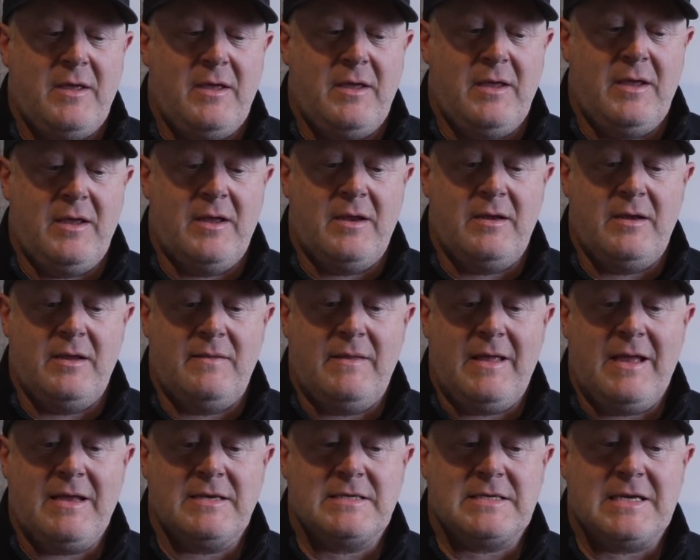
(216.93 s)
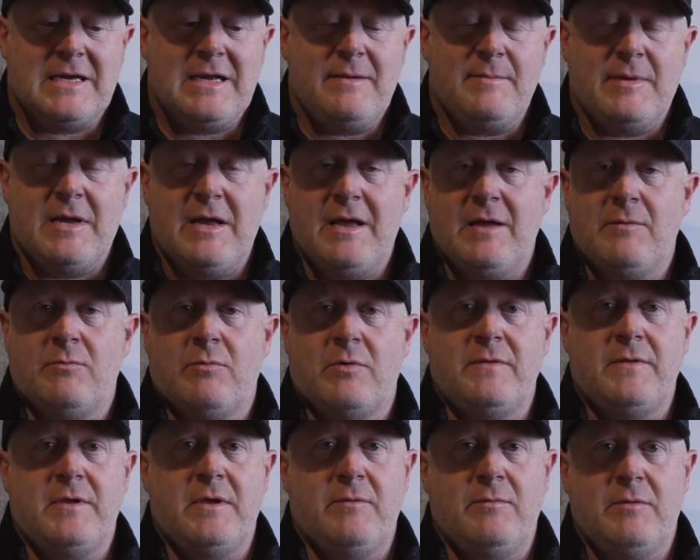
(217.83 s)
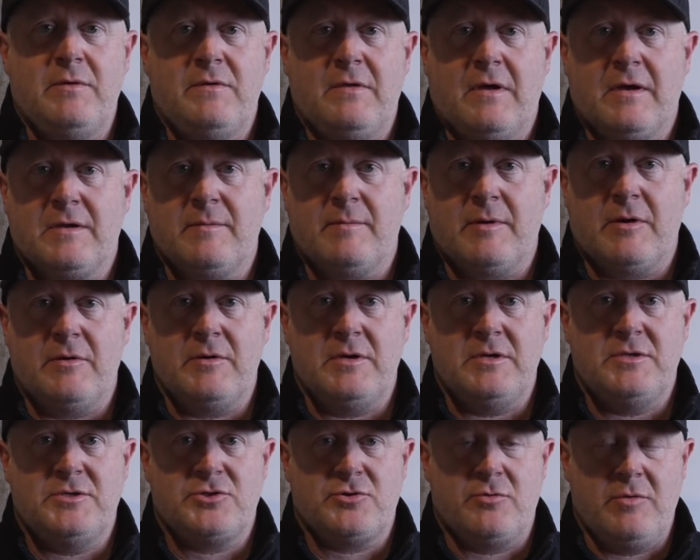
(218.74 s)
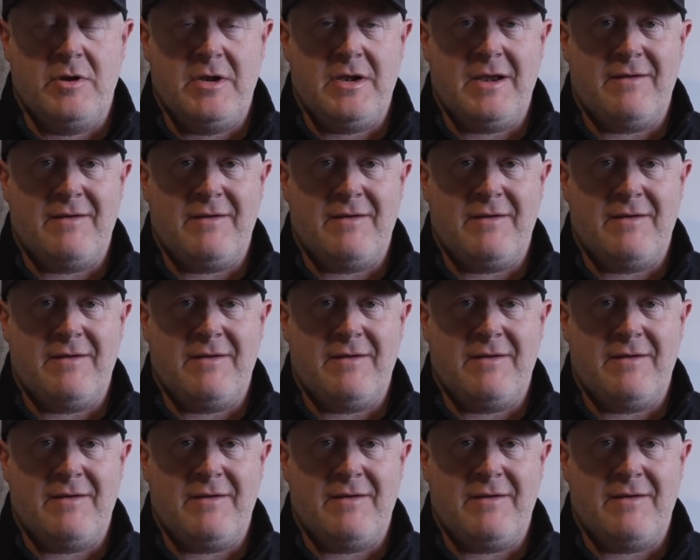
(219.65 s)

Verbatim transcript: And in that time, I had one that we talked about you'd screen